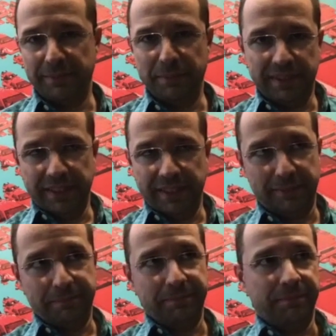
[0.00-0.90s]

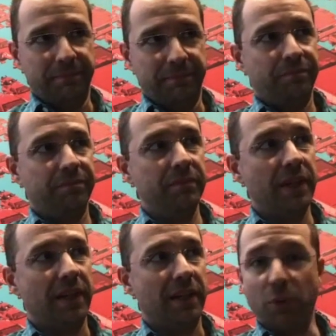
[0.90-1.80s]
Mistakes
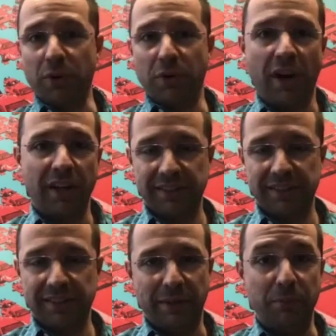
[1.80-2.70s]
are more
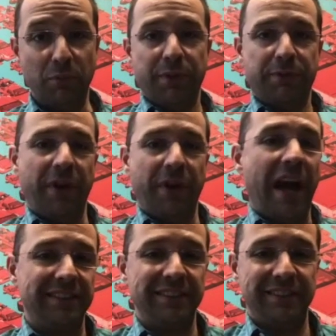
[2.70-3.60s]
costly, right? Moving
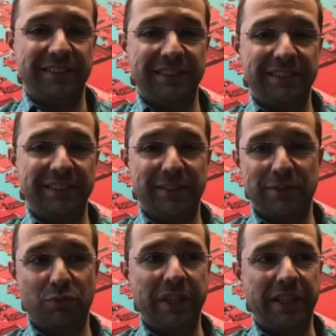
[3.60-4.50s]
fast
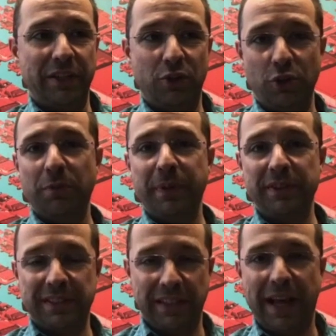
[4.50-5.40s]
is really good
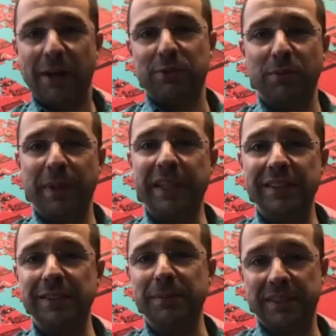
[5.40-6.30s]
because it allows you to make
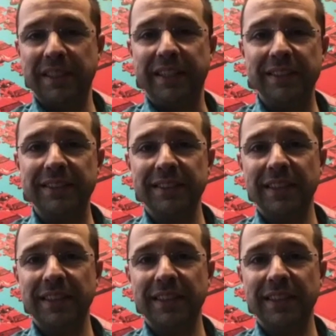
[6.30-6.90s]
these mistakes.